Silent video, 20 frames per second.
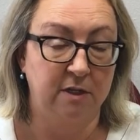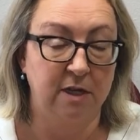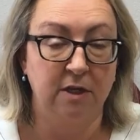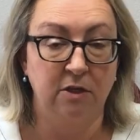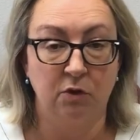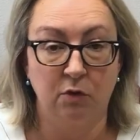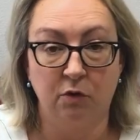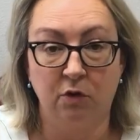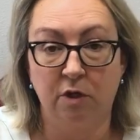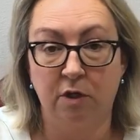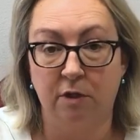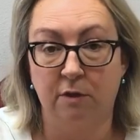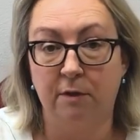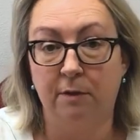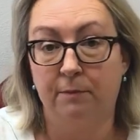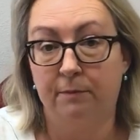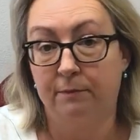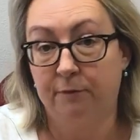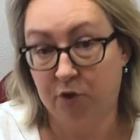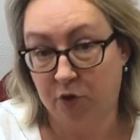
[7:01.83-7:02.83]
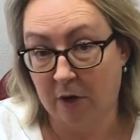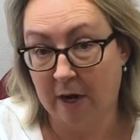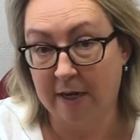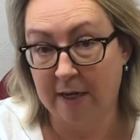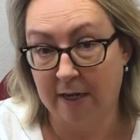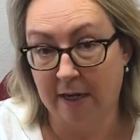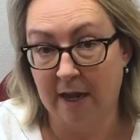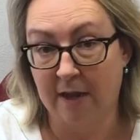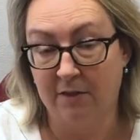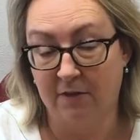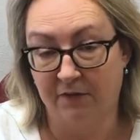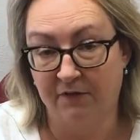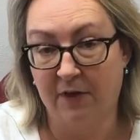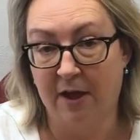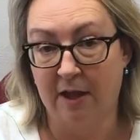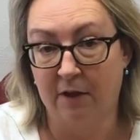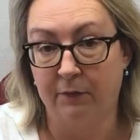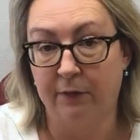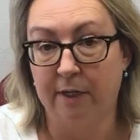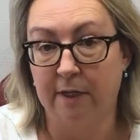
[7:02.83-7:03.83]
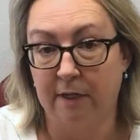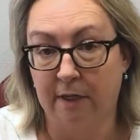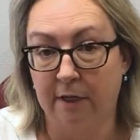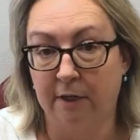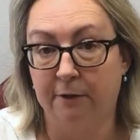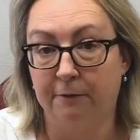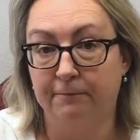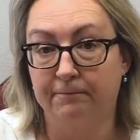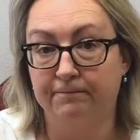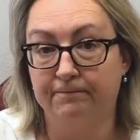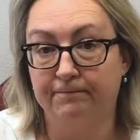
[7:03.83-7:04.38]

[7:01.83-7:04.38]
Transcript: then you could try again the following year.